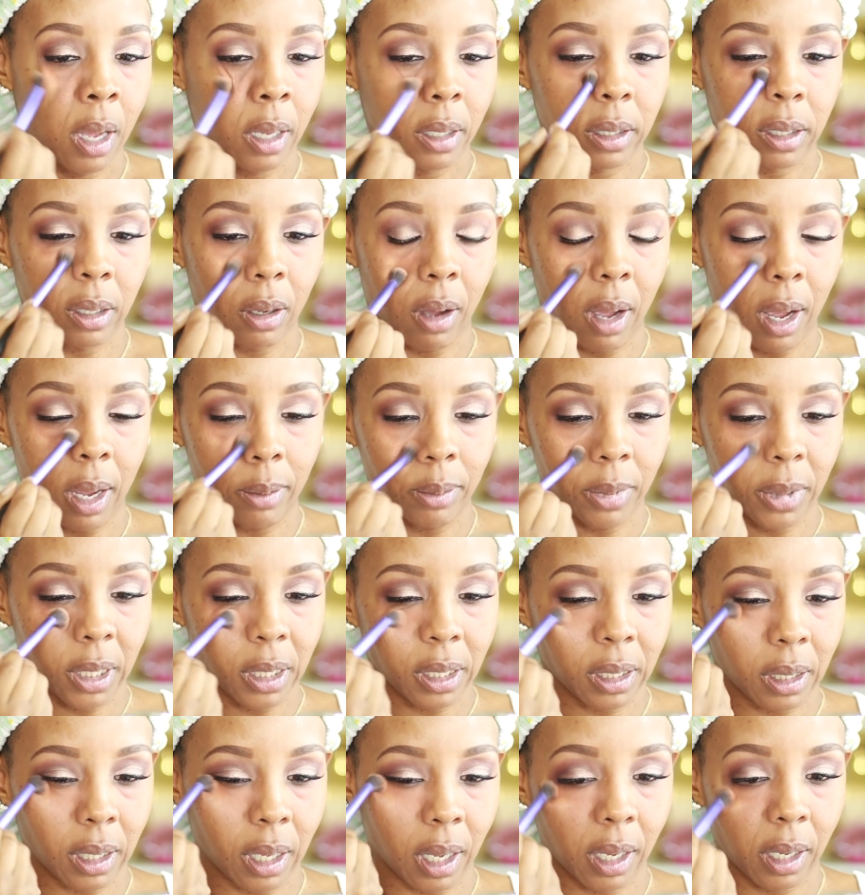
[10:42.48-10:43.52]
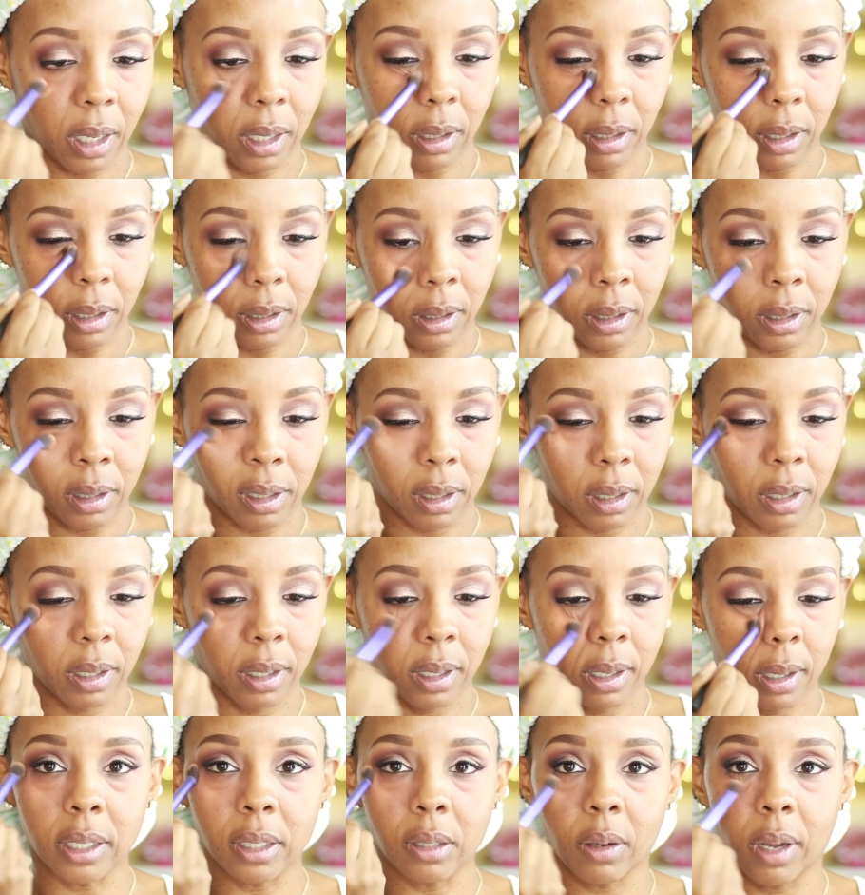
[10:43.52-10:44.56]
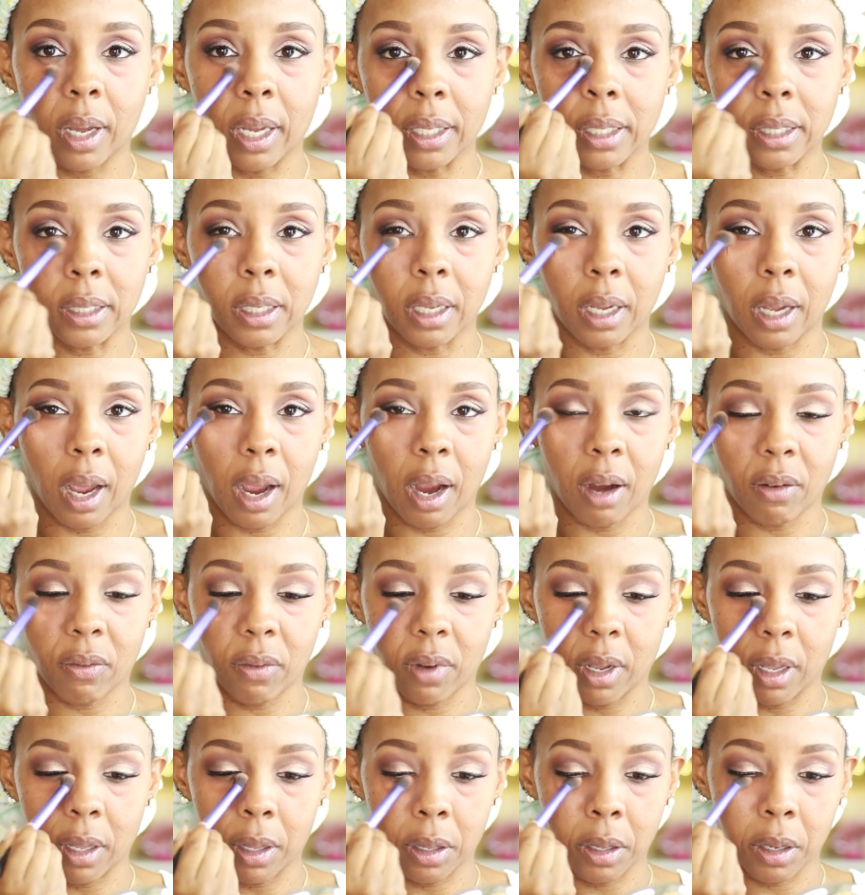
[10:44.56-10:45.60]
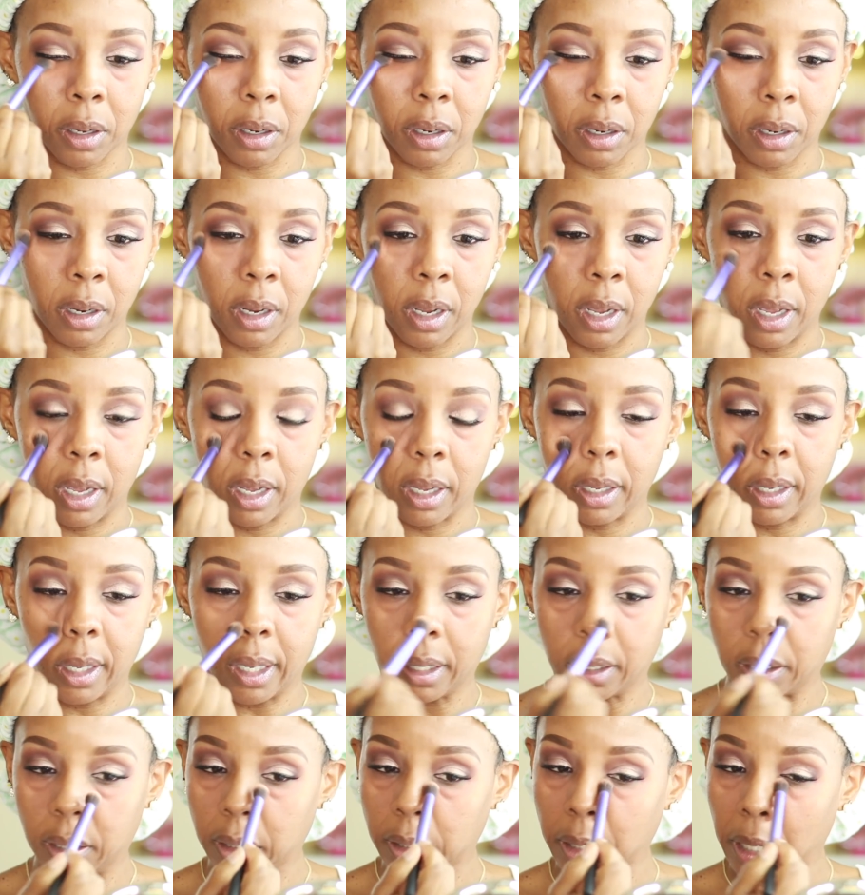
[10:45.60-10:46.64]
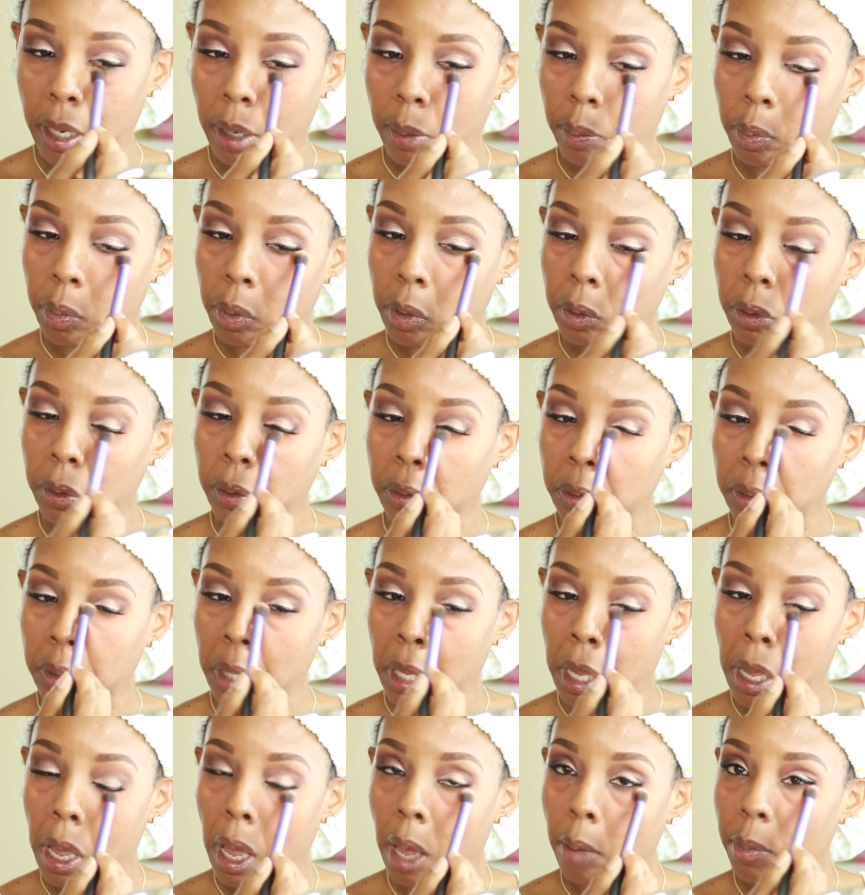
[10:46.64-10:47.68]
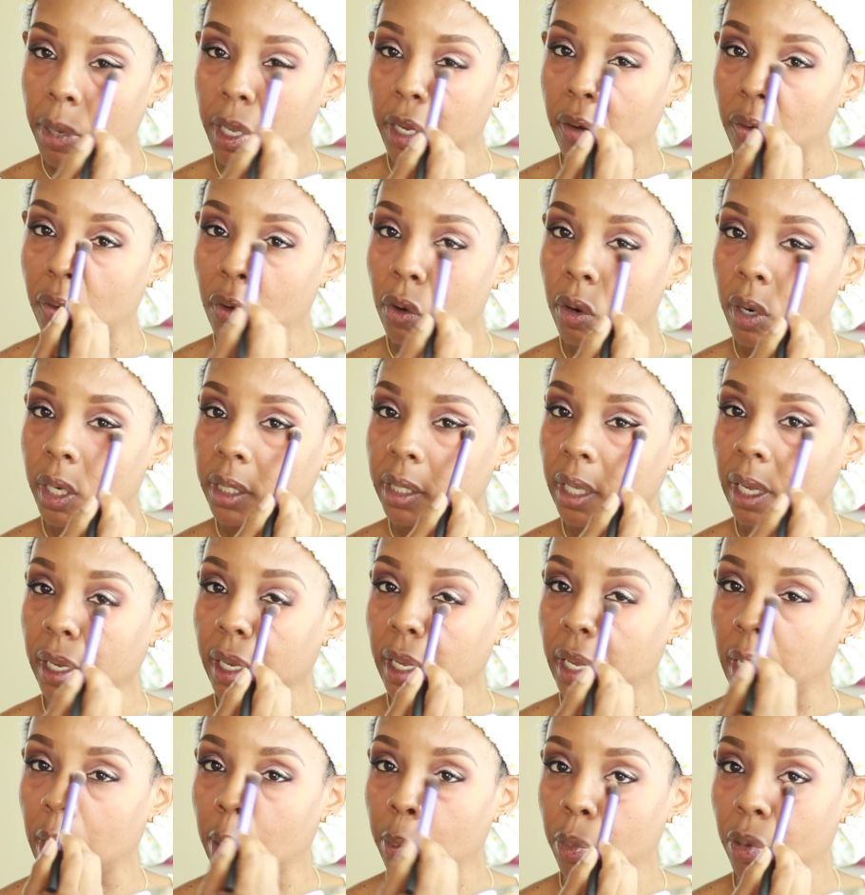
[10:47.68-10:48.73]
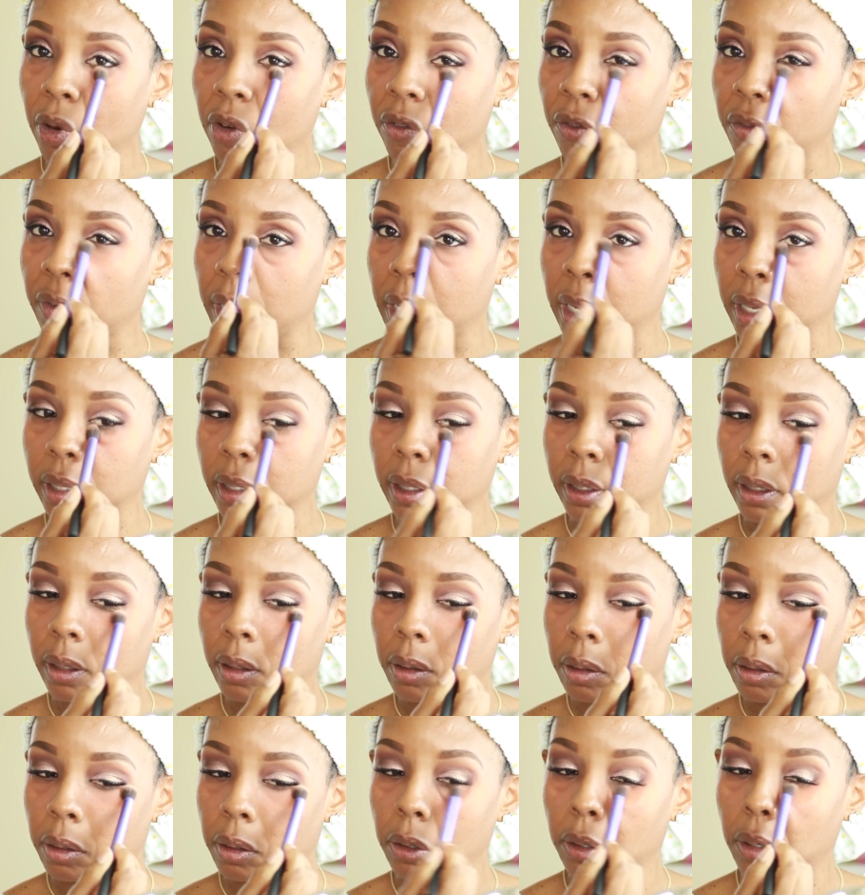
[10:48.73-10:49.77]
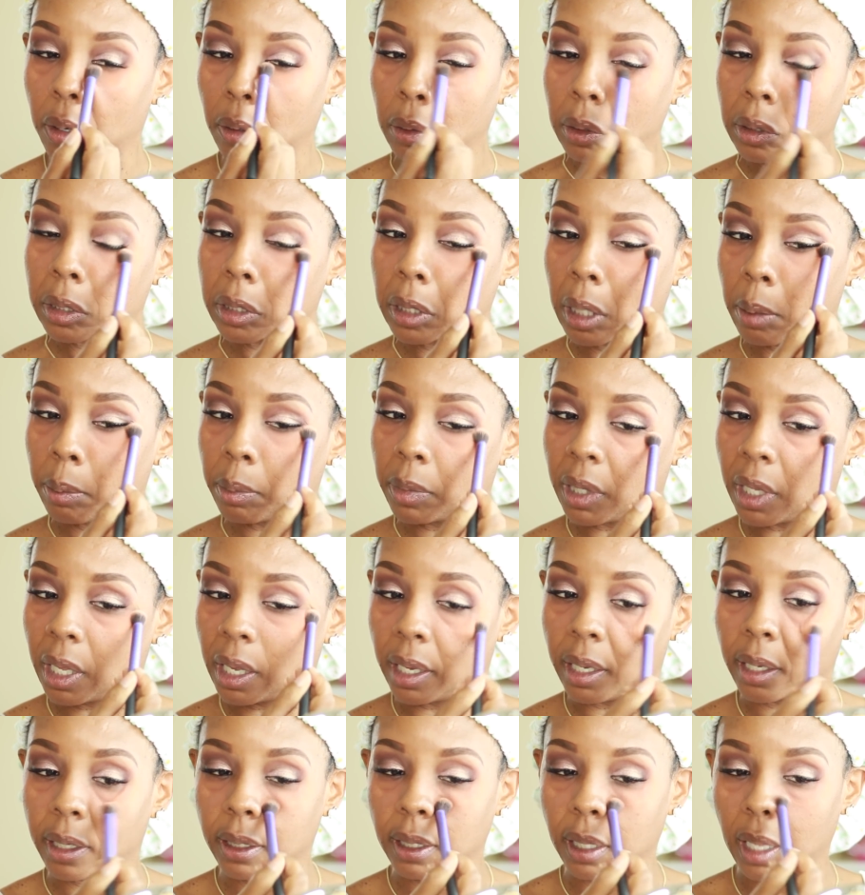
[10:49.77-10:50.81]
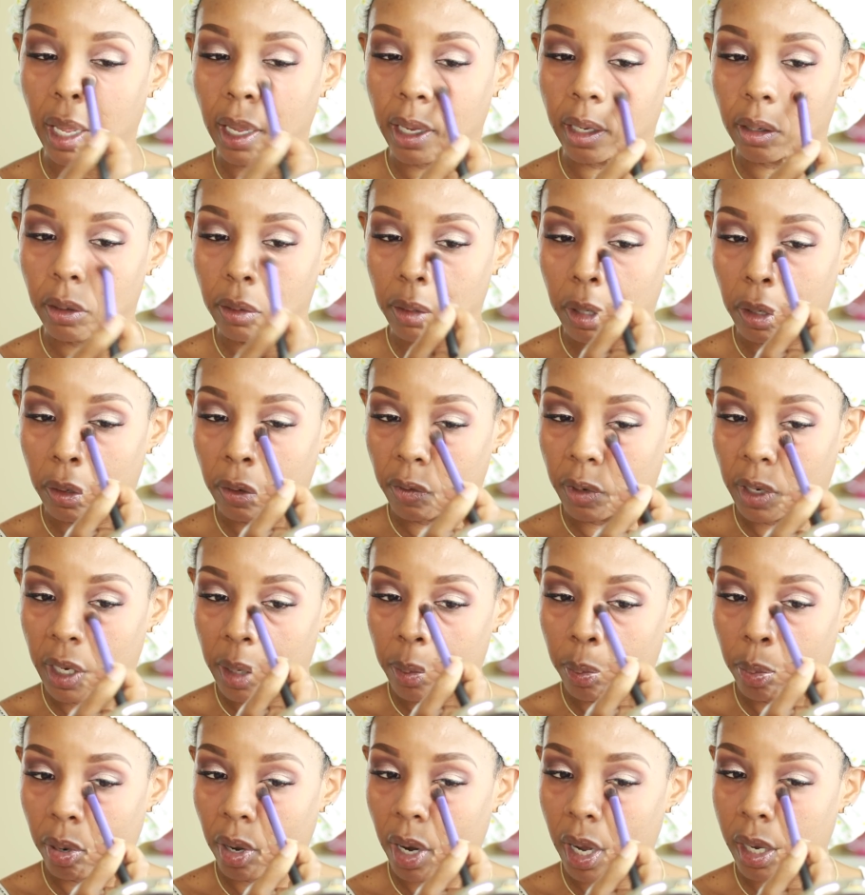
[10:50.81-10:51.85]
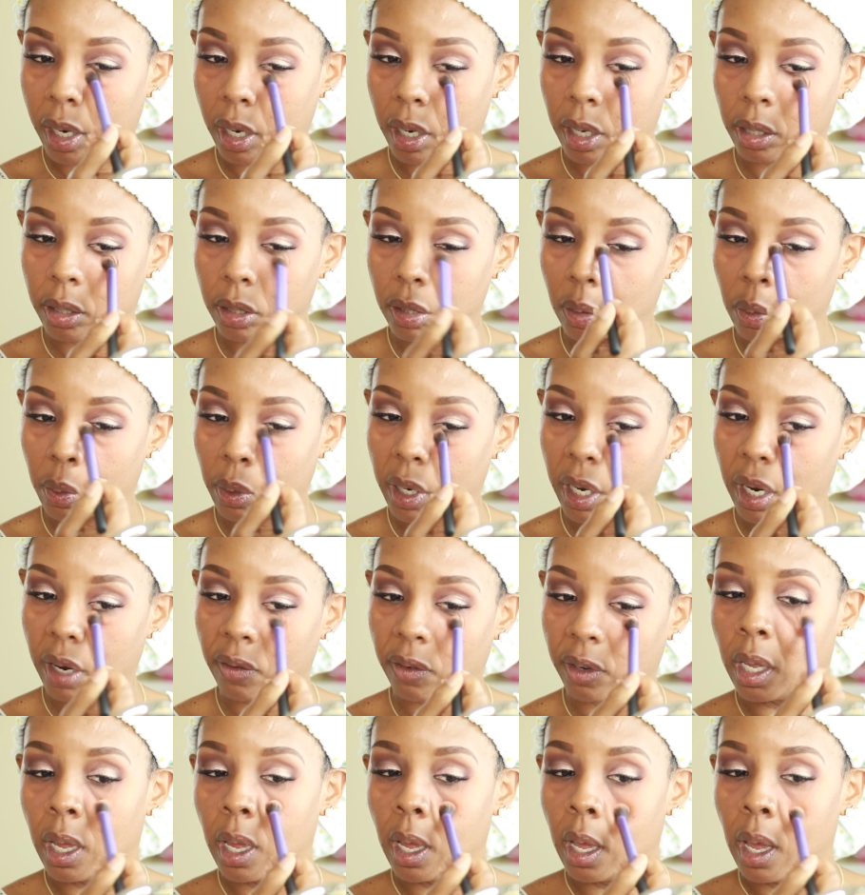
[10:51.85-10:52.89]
So I'm just like, look. That's why I said I'd rather get samples. I mean, of course I can't prevent, you know, some things like, you know, lip products or whatever.